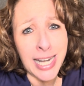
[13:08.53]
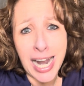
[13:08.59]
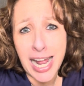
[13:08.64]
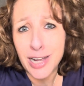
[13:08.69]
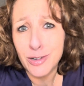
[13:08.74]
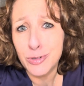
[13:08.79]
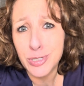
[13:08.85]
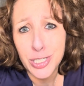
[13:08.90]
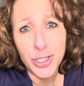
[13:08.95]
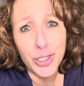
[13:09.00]
I
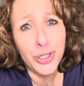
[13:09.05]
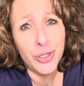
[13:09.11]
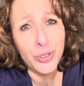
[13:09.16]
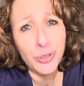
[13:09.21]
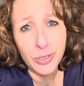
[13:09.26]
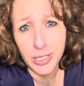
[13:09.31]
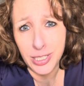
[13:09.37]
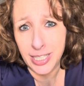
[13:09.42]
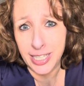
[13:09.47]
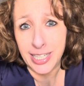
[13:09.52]
was
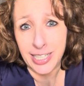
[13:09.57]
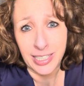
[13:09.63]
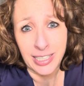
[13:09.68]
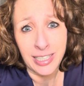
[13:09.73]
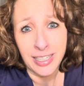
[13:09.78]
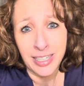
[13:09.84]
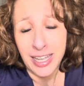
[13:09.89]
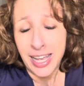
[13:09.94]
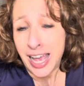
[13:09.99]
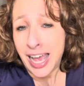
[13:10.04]
Googling.
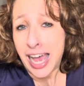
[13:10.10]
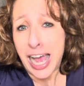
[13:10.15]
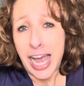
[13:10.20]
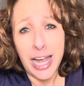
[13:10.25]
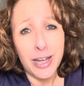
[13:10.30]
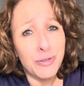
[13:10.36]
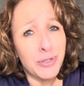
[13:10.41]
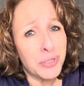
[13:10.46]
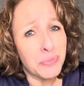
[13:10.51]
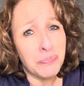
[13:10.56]

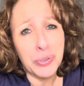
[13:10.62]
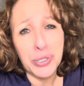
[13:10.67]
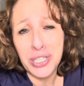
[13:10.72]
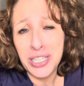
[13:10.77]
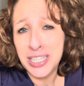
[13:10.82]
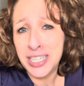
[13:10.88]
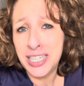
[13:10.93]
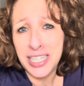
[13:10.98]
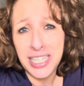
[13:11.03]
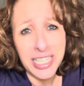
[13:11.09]
I was
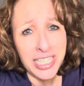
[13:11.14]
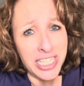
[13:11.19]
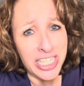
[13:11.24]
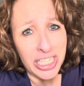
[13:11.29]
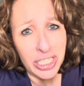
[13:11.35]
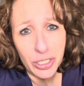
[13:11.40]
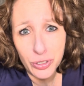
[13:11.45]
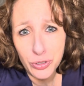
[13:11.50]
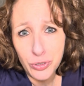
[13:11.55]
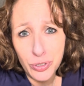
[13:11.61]
putting it into
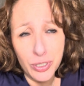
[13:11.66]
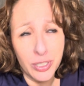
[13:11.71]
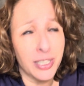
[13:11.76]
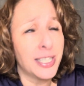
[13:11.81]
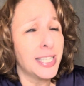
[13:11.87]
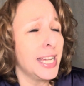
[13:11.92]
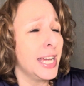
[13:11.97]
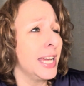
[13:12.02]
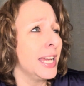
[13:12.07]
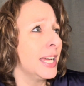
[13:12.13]
Google
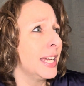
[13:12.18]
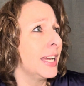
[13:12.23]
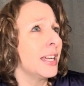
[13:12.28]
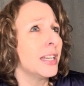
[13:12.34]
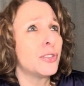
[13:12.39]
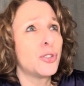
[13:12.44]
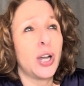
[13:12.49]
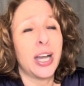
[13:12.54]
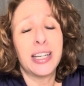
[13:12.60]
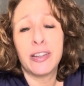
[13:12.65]

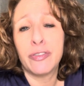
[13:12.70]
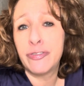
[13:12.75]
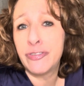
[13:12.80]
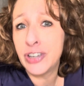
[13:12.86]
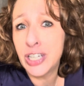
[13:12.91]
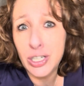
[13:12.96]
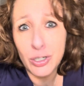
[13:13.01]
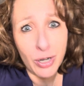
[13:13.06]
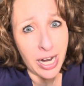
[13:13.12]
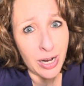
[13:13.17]
trying to
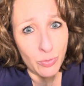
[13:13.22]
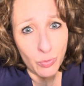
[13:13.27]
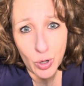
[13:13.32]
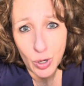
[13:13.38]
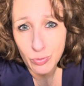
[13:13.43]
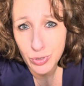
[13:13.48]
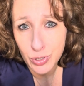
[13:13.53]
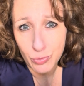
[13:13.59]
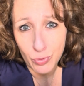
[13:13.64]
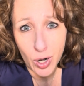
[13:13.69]
figure out what
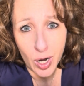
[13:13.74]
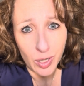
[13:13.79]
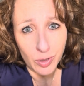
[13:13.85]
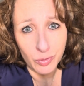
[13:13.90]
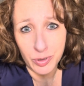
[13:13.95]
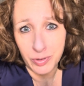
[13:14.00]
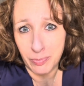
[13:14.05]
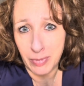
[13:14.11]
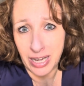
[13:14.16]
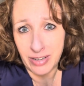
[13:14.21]
was wrong
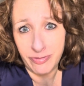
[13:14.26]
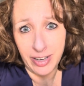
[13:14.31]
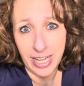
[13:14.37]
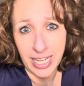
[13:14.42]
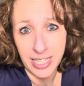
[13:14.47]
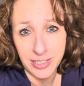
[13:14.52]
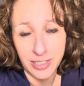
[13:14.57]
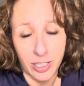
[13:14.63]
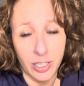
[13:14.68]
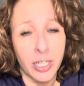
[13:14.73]
with my
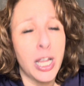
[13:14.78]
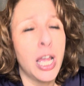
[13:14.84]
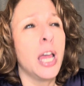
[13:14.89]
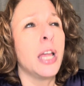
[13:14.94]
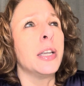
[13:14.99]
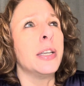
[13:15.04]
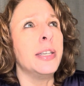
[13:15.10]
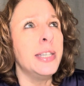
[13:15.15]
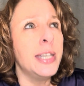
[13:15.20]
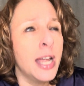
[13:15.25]
father.
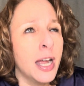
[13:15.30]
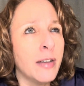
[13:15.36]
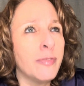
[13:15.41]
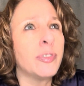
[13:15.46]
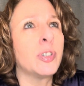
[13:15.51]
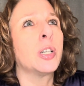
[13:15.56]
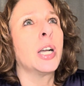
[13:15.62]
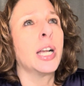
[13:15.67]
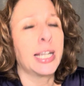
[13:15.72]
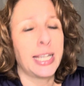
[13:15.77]

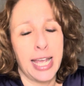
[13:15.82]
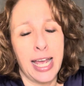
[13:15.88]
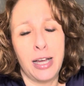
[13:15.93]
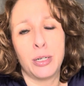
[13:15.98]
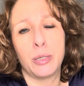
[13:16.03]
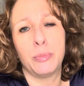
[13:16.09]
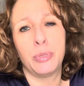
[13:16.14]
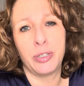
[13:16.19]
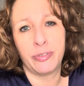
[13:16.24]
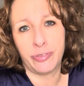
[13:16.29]
Never
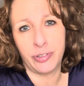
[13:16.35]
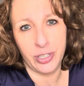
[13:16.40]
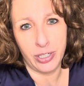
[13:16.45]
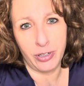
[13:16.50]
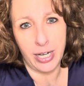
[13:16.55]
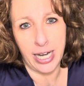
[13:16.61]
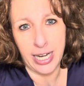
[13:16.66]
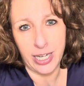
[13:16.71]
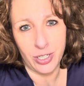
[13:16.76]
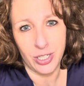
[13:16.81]
accountable for their
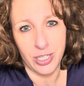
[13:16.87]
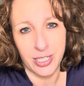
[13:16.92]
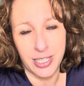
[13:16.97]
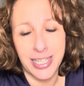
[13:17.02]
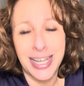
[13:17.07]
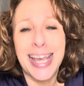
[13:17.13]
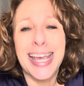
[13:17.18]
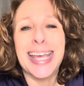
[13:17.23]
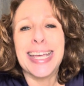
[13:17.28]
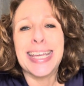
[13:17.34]
actions.
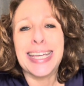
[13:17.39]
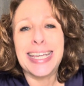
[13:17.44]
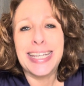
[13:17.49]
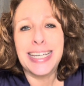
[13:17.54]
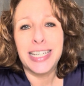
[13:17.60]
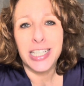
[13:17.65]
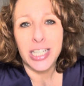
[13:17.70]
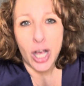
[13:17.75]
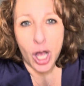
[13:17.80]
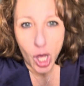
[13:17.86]
It
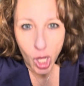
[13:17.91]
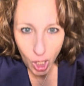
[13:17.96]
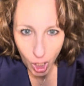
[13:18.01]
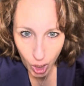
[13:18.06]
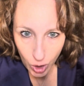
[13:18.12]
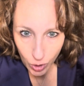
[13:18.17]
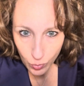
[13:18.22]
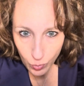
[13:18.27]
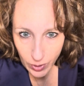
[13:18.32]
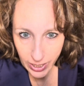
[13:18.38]
is
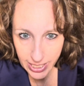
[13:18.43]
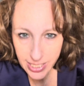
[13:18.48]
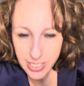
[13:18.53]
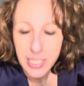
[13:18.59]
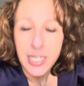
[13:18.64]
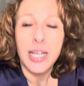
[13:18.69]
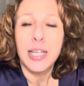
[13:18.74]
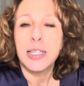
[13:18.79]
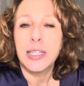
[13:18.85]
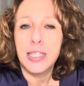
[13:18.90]
always
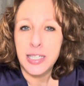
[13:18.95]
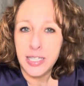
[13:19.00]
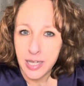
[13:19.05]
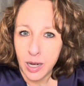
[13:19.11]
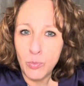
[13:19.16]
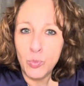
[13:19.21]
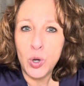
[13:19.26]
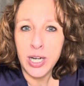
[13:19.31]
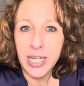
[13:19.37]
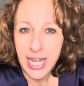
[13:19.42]

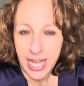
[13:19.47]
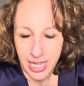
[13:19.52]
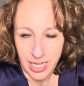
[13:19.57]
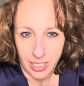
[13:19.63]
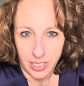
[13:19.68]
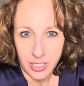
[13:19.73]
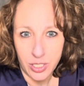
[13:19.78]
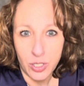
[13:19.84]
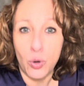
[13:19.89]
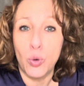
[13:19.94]
someone
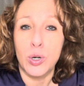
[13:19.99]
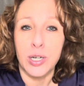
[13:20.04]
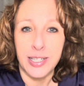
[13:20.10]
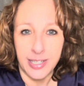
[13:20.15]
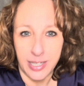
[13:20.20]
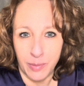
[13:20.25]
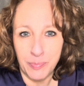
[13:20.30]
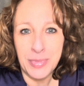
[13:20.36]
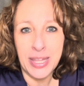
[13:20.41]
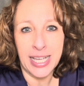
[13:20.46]
else or
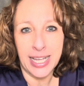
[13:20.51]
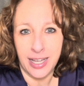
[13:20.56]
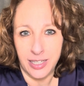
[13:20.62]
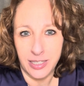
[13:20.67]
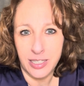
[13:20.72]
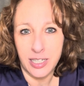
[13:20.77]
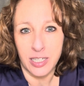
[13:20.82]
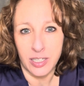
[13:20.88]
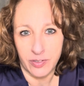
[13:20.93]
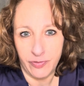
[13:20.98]
something
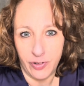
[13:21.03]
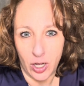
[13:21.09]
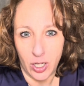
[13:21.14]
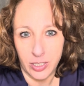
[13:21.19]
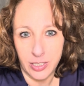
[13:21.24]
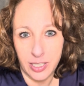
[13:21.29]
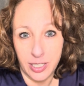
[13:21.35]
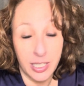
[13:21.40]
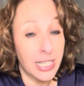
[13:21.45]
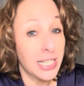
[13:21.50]
else's
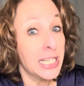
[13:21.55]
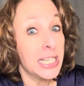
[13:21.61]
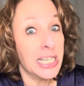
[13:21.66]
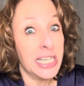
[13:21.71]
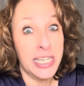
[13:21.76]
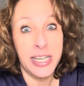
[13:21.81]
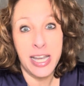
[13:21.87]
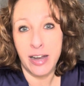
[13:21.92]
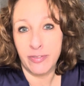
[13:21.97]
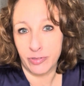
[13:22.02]
fault,
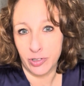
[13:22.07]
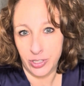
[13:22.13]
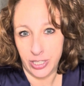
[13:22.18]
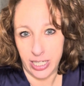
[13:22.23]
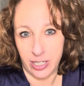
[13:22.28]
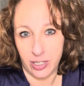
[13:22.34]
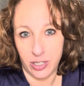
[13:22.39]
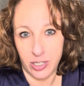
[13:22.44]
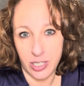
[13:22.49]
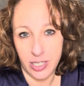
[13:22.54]
never
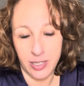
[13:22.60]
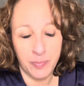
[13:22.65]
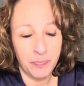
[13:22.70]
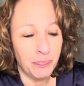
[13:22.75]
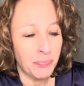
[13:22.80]
theirs.